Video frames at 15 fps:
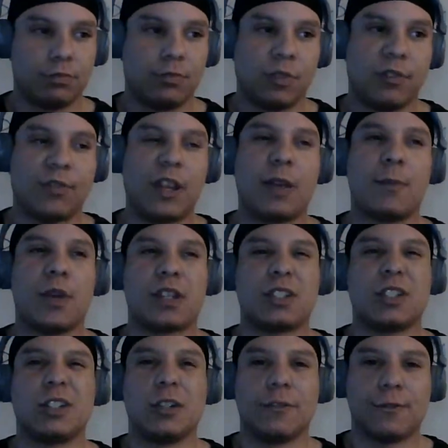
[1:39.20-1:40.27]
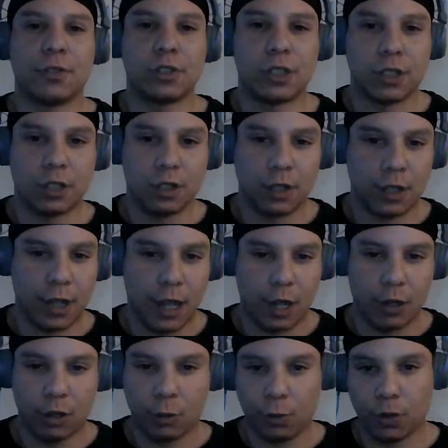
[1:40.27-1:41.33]
if that makes a difference in the
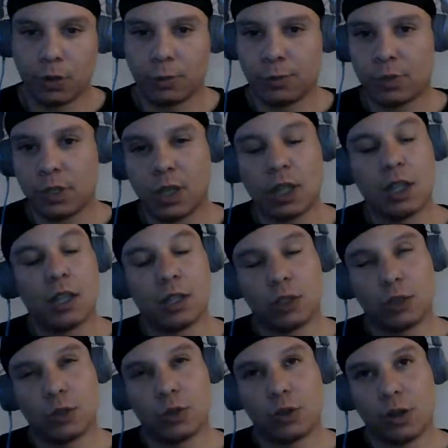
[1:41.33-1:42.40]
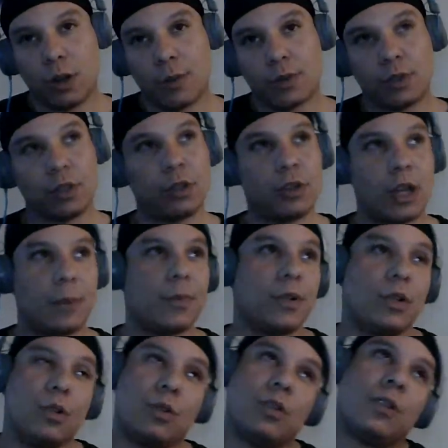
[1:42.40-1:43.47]
algorithms, a shorter episode. I've
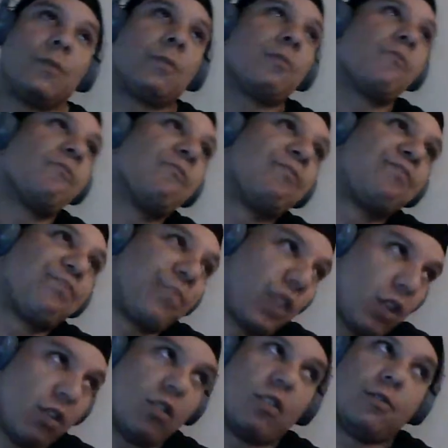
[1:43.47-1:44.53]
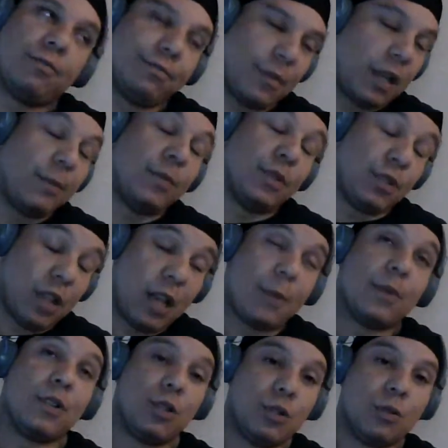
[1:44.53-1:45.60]
been doing,
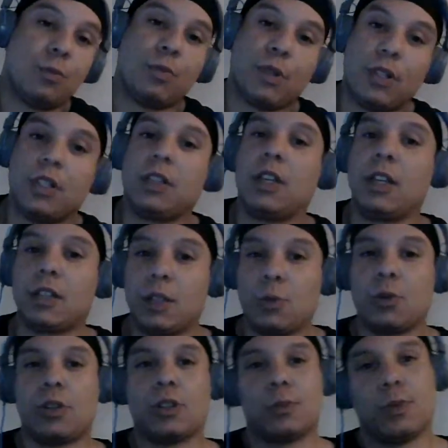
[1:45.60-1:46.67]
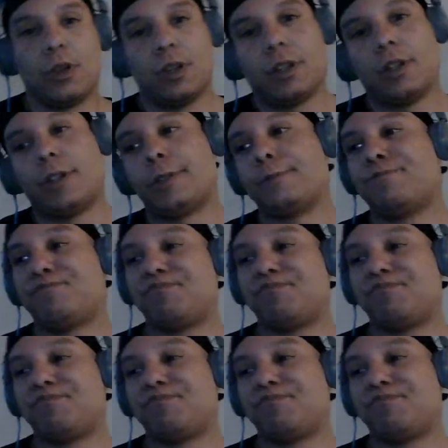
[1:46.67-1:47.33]
I've been doing pretty lengthy ones, but